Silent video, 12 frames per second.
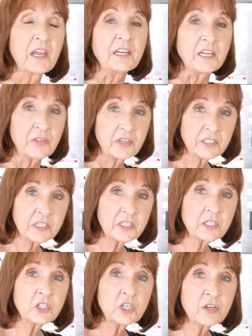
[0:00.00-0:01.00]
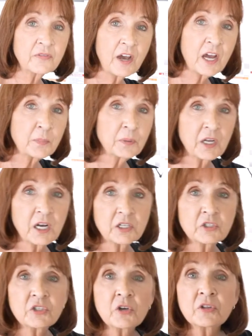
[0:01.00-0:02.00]
Now this is a GFI plug,
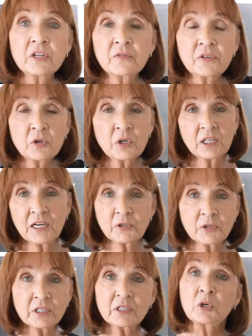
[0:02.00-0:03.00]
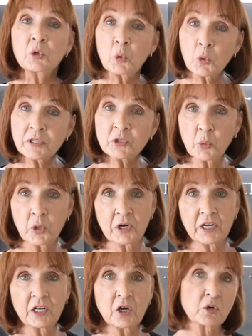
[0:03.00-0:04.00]
so that if your electric quits
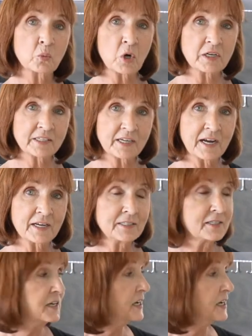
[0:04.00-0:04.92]
working on 110,